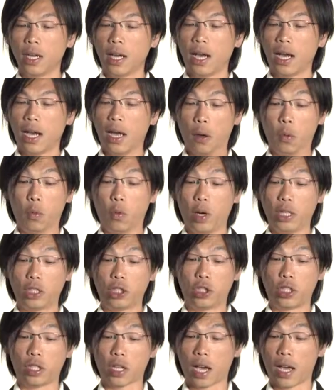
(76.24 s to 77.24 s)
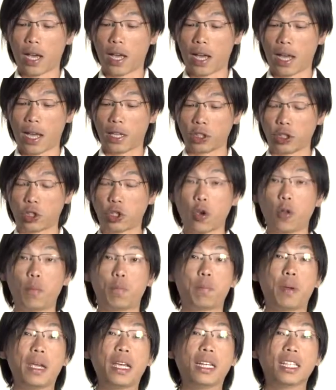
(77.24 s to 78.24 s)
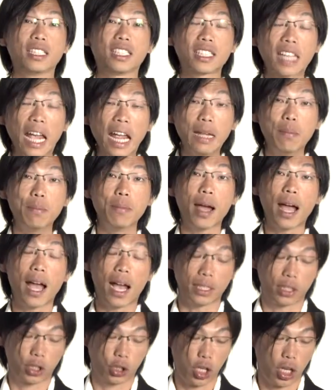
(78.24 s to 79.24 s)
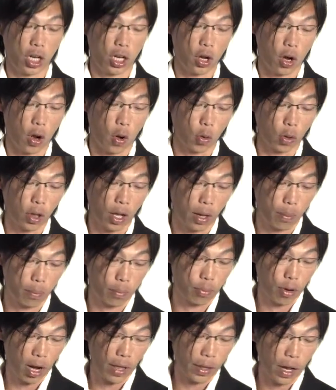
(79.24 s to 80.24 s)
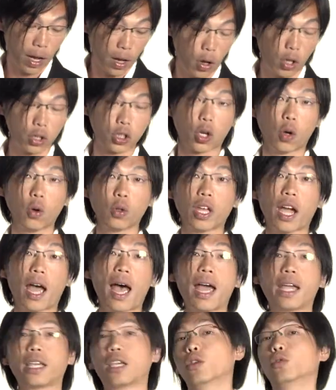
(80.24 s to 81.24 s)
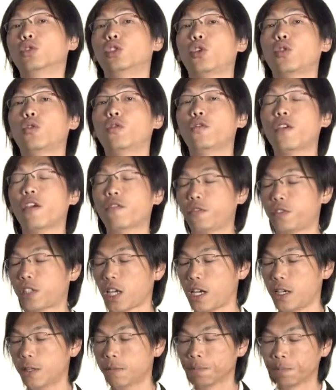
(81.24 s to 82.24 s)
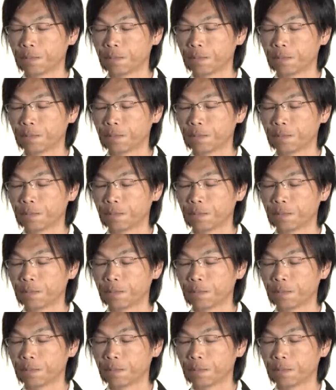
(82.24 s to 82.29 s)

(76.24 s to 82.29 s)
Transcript: Which should be the same as the older brother, also the IQ250.